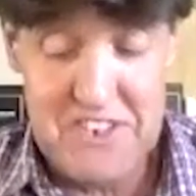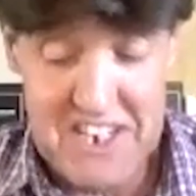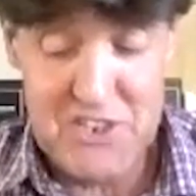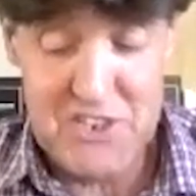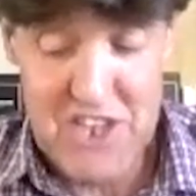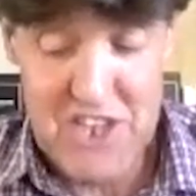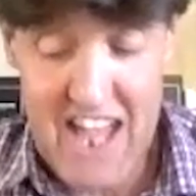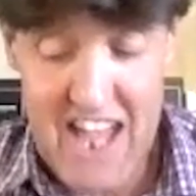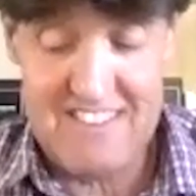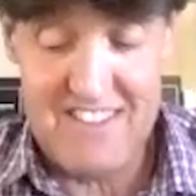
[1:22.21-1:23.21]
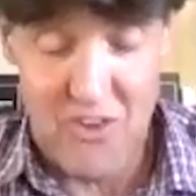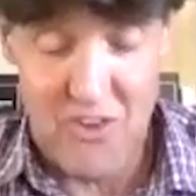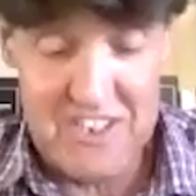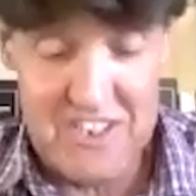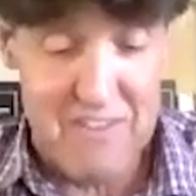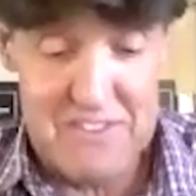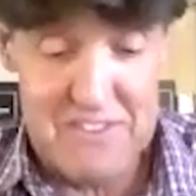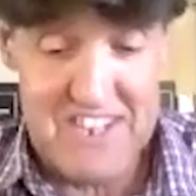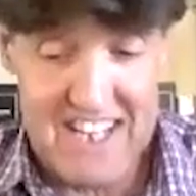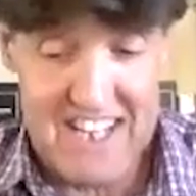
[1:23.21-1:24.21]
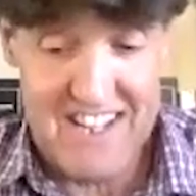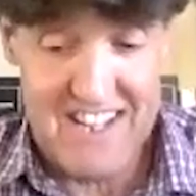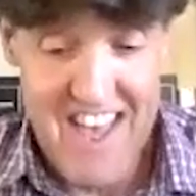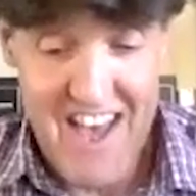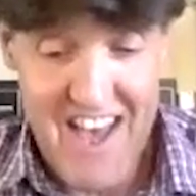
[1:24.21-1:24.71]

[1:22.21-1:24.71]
need to tax the non-government sector,